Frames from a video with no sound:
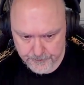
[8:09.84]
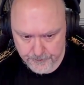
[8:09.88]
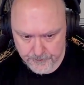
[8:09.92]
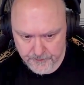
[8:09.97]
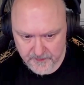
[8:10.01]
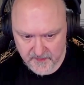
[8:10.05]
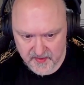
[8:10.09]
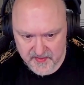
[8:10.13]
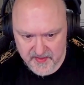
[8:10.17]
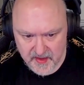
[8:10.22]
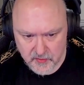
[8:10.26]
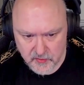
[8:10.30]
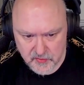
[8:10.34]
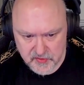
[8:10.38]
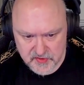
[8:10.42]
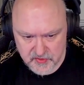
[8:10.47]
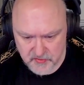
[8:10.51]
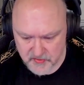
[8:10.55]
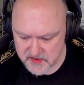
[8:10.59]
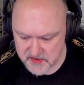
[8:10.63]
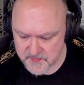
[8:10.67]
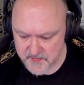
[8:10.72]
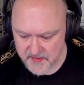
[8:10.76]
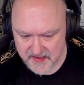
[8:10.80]
That looks
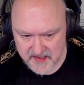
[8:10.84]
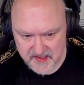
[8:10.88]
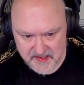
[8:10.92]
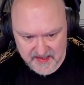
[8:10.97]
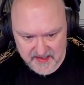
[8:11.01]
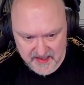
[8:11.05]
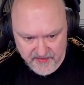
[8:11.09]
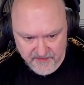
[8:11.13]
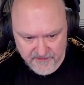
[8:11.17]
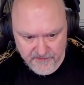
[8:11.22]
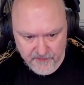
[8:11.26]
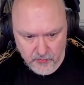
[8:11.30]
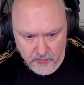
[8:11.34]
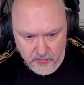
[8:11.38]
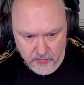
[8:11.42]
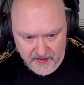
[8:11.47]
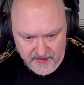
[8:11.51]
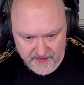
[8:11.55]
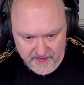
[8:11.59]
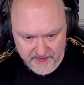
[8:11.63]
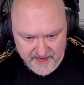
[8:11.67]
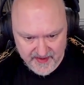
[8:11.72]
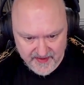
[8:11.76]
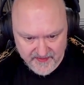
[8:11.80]
across making that the
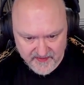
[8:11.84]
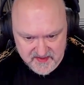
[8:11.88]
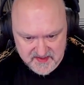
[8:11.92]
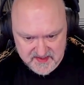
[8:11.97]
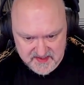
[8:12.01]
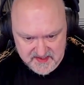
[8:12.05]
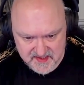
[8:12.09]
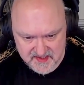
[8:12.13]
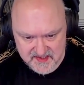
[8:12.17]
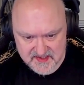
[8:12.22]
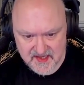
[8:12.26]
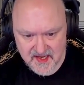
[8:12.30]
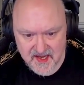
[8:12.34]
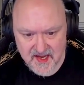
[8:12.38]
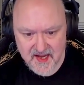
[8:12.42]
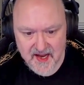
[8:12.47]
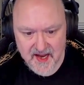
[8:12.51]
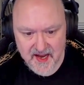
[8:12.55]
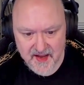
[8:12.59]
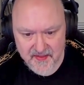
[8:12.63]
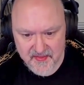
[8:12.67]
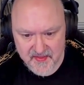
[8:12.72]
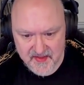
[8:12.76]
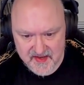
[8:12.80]
4 and that the 6,
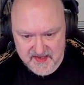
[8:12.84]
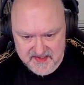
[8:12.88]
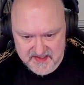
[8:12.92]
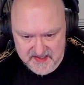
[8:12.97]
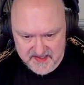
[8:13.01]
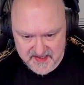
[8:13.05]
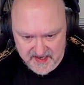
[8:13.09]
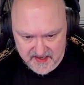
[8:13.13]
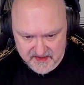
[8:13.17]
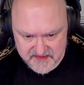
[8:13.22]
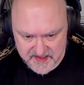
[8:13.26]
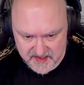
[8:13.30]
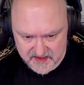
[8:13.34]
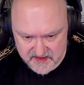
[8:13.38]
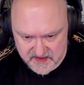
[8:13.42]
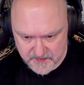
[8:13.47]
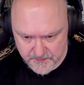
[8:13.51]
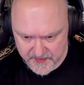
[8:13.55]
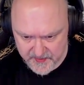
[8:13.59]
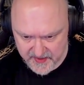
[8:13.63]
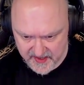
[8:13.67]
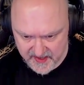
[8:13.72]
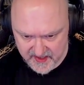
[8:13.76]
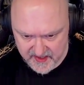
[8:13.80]
and these are now down to
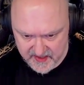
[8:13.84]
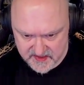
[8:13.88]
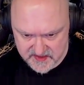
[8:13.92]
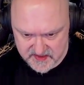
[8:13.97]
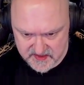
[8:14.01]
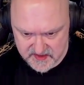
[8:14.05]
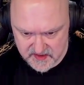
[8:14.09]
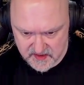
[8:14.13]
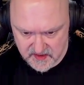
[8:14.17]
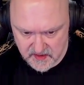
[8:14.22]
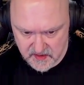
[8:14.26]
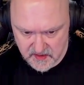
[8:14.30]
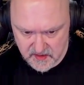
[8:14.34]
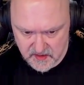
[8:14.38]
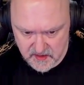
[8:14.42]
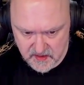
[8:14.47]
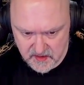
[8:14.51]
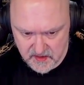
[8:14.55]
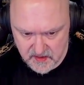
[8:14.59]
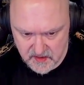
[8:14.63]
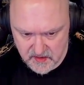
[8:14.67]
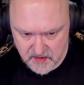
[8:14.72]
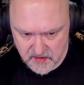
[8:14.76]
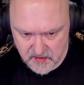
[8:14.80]
pairs.
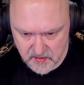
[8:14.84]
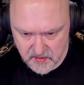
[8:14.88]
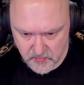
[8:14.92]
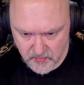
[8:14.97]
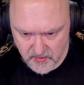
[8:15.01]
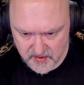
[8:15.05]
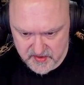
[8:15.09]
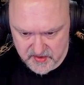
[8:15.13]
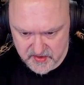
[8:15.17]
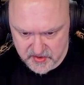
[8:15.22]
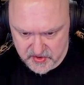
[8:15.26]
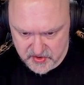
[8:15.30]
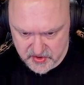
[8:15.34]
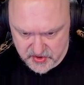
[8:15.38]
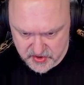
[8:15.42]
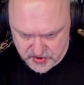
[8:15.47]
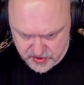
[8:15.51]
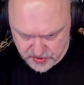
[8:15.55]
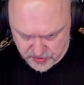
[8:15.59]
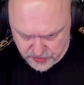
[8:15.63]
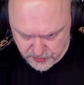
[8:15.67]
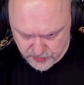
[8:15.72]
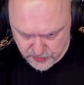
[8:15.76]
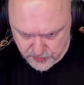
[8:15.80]
1,
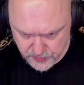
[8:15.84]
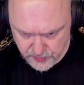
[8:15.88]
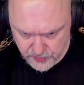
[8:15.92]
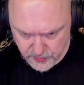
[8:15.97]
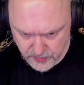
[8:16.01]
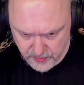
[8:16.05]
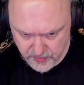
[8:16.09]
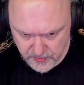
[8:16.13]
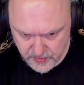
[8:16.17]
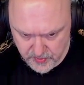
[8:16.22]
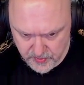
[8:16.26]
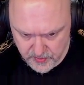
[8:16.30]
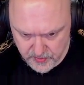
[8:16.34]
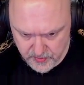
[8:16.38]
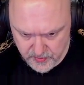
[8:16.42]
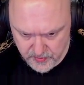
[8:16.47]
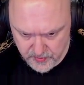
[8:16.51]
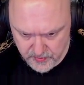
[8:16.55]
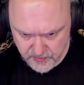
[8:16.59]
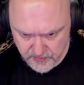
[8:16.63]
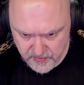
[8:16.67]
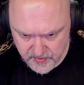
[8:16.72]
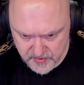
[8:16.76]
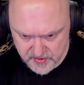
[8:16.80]
2,
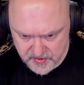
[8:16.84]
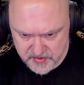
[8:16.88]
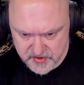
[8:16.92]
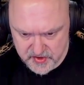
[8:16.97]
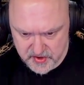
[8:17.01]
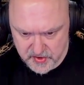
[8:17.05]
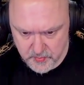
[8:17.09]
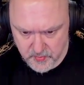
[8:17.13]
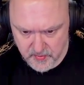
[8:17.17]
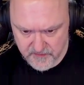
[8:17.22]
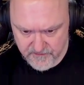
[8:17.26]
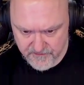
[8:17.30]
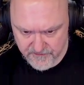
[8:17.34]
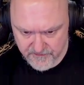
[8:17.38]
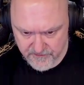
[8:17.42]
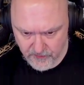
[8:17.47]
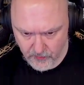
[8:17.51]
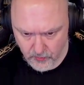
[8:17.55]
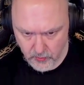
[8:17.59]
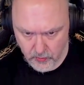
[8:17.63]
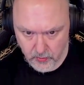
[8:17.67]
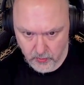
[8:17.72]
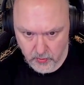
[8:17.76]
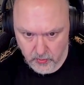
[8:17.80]
2 and
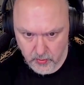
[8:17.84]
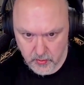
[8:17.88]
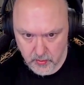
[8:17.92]
4.